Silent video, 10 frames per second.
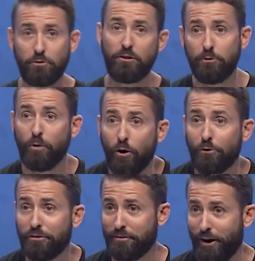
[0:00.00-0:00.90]
you can do
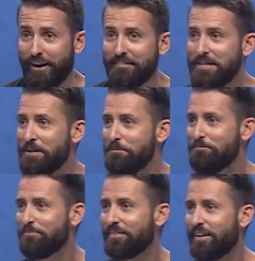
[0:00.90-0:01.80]
both, all right?
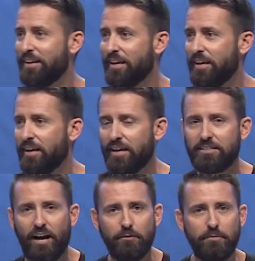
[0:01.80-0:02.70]
And
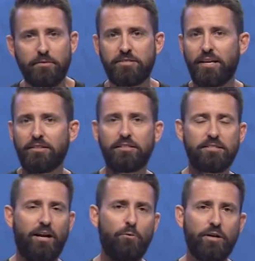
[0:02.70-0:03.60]
God may say,
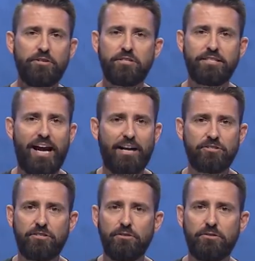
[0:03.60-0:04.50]
listen, I want to just
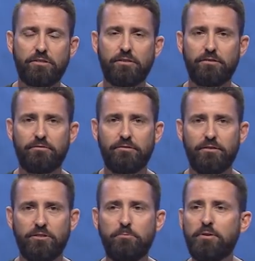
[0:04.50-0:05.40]
ask you to,
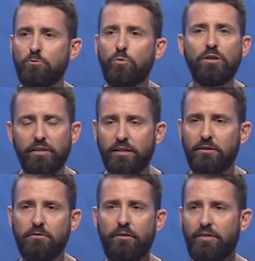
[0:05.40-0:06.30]
to be willing
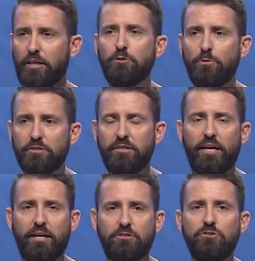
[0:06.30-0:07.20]
and available
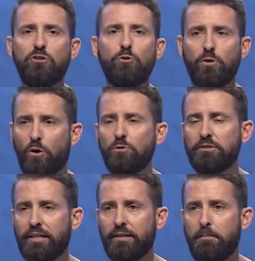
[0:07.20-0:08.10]
today to do what
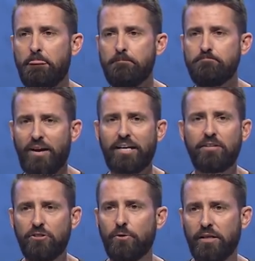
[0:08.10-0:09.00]
only I
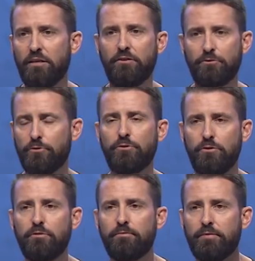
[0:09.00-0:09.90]
can do in and through
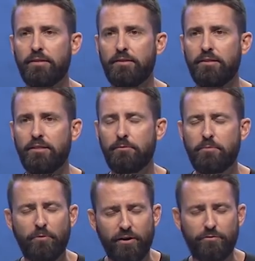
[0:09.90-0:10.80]
you. Let me
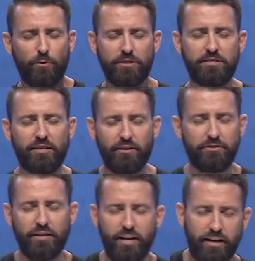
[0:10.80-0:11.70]
pray for us
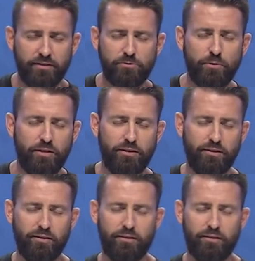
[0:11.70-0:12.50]
together today as we